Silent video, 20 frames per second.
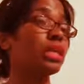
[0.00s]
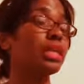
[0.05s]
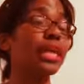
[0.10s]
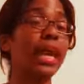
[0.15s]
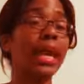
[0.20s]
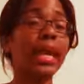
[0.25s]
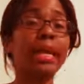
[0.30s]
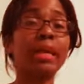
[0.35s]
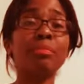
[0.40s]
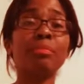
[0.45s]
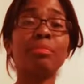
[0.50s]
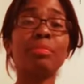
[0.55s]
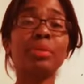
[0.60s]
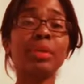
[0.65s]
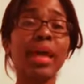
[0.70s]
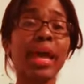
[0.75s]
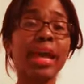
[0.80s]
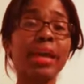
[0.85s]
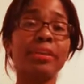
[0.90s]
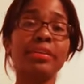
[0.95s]

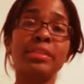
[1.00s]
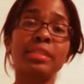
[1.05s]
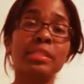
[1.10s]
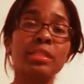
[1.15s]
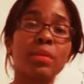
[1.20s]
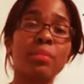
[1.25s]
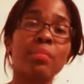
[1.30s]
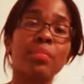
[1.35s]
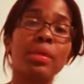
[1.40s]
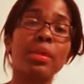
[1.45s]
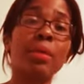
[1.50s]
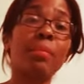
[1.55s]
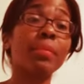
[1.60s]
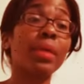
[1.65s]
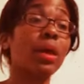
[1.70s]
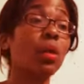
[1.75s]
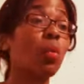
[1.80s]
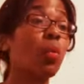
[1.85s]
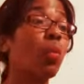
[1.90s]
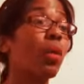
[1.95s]
gameplay or something. I'm
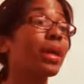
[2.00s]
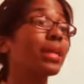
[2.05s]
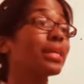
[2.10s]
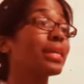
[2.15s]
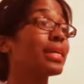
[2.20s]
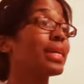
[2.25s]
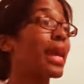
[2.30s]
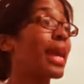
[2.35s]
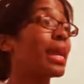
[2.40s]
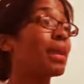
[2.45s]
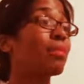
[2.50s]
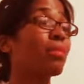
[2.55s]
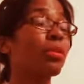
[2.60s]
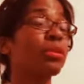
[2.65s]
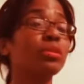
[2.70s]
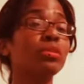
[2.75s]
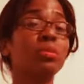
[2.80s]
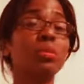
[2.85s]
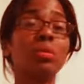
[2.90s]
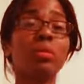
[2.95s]
like, what game
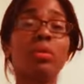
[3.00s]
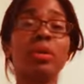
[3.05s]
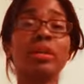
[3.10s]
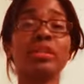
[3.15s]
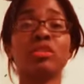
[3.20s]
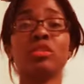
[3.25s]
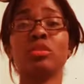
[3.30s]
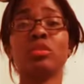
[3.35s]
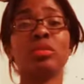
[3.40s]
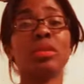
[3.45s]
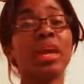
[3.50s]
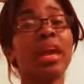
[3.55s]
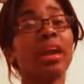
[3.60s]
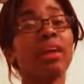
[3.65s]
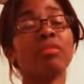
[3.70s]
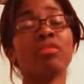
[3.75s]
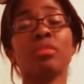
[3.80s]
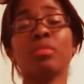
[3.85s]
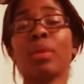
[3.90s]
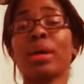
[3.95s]
are you on, dude?
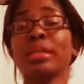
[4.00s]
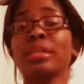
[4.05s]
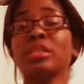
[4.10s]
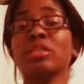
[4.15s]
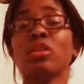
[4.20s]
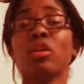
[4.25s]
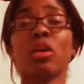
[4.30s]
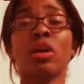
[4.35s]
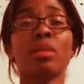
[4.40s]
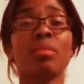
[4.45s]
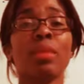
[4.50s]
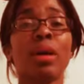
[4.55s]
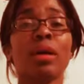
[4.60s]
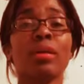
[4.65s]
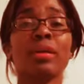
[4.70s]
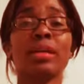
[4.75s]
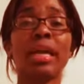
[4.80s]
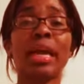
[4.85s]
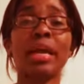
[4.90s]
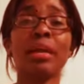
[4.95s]
Everybody's talking
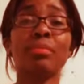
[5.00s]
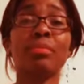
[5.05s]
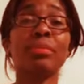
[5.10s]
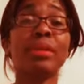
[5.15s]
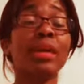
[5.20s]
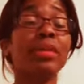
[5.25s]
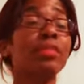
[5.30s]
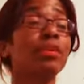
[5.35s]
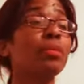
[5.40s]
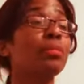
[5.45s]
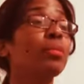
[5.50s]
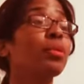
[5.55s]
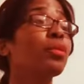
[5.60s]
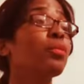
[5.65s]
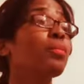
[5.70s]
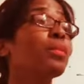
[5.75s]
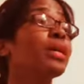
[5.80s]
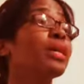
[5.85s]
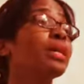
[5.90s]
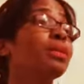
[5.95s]
about gameplay. They're
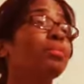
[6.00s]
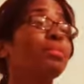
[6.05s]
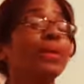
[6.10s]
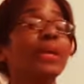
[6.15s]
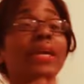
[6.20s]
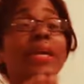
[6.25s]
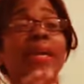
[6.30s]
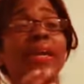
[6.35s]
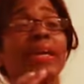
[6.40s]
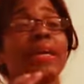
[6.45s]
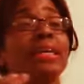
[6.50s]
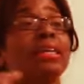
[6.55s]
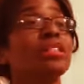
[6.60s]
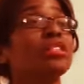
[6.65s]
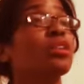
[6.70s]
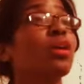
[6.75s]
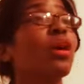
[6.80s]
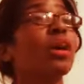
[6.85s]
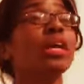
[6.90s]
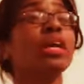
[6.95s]
pooping and peeing
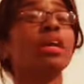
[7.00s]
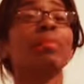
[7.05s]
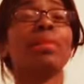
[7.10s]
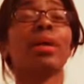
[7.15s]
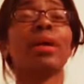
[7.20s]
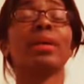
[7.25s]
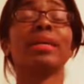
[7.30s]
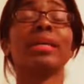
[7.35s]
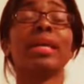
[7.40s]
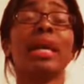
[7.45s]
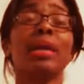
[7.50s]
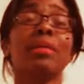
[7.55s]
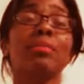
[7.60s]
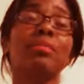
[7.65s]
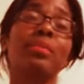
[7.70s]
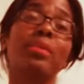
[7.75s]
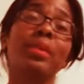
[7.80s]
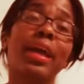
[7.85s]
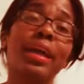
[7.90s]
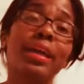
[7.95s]
and talking about
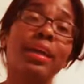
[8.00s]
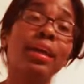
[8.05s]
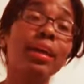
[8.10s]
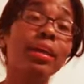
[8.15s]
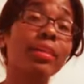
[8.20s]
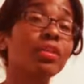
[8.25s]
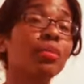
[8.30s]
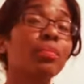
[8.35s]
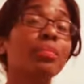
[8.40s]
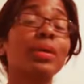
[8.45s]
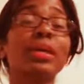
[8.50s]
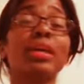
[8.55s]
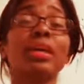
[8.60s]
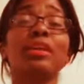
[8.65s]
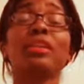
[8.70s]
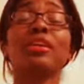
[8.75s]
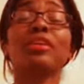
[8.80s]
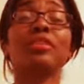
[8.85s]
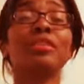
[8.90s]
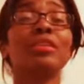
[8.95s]
gameplay. They're
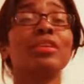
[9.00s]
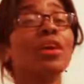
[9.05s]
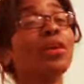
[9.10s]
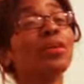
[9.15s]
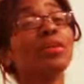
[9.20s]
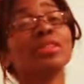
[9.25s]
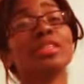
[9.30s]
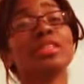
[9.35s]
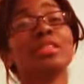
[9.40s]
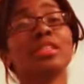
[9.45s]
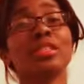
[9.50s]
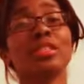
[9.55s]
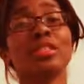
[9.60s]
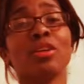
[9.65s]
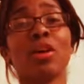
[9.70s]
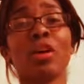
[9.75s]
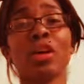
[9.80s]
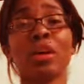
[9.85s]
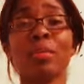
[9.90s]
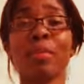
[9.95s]
picking their noses and
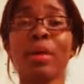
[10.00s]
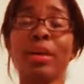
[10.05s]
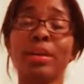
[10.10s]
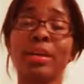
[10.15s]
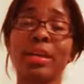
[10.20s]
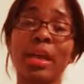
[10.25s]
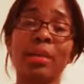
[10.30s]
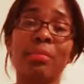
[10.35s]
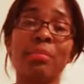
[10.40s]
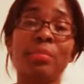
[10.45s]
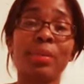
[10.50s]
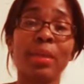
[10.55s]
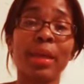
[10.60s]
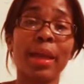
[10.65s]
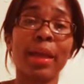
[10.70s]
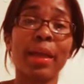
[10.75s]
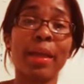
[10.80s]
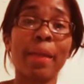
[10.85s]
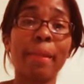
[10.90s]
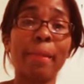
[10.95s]
talking about
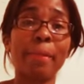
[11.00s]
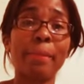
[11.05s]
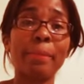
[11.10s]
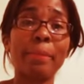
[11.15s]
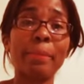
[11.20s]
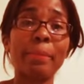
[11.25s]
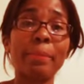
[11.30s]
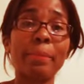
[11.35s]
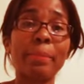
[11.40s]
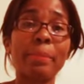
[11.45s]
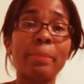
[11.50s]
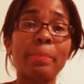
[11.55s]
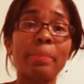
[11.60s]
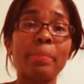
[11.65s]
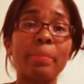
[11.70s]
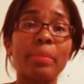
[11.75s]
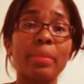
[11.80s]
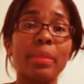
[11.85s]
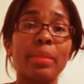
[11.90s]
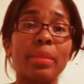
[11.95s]
gameplay.
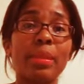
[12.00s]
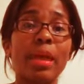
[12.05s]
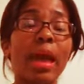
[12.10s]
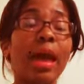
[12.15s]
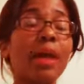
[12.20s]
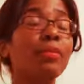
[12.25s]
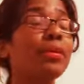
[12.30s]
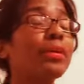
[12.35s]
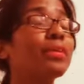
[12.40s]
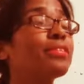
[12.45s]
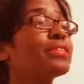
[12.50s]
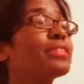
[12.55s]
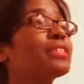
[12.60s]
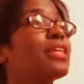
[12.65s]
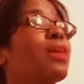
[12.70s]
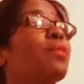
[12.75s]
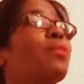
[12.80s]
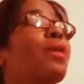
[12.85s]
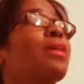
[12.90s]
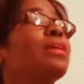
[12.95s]
I don't
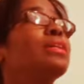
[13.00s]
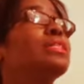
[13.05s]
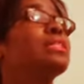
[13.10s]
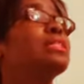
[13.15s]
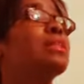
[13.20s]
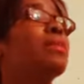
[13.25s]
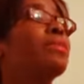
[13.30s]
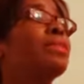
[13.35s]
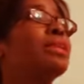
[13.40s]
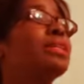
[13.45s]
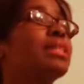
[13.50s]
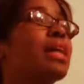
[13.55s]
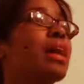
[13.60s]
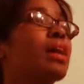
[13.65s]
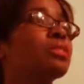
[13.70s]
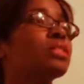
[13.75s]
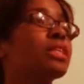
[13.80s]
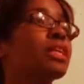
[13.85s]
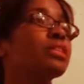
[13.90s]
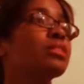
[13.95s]
understand why some of these
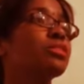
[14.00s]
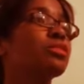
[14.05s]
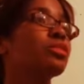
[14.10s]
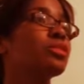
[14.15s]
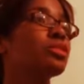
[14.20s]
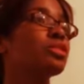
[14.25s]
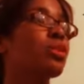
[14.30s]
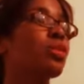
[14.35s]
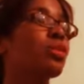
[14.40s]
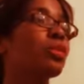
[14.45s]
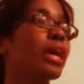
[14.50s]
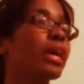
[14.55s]
house guests are so,